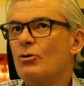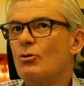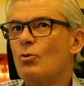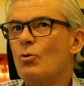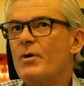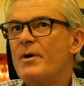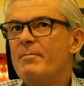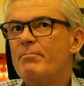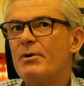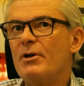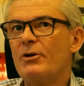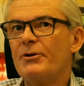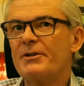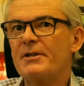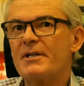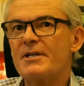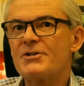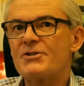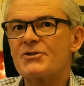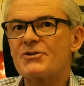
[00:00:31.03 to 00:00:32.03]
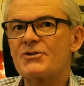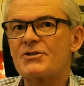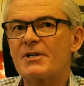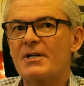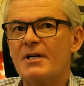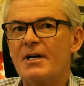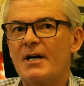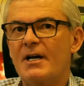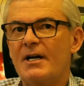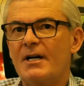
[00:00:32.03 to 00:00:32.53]
we built this,
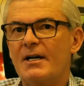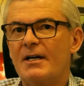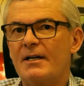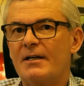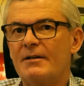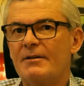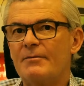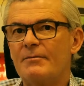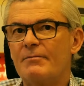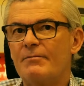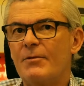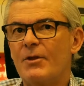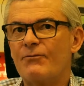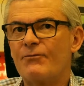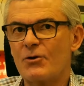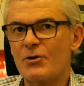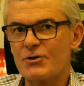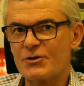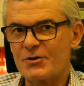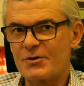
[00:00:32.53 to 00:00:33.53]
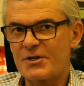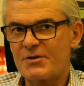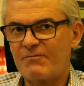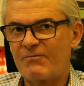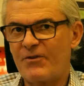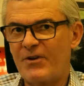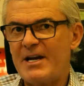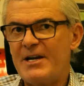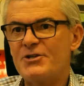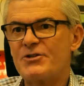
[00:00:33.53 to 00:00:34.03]
the first
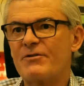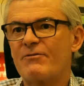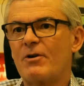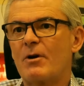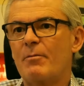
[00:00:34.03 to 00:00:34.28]
phase of our